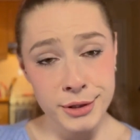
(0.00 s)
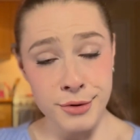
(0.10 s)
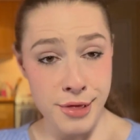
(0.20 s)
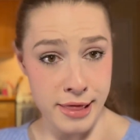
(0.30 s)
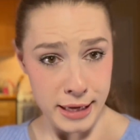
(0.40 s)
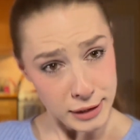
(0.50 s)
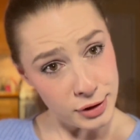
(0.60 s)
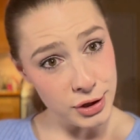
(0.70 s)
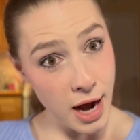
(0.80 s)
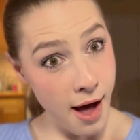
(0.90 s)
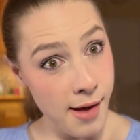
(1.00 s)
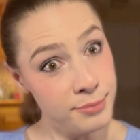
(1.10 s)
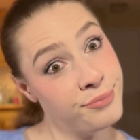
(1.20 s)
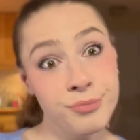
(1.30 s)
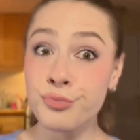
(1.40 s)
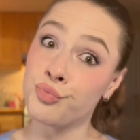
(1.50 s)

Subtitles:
that do this job.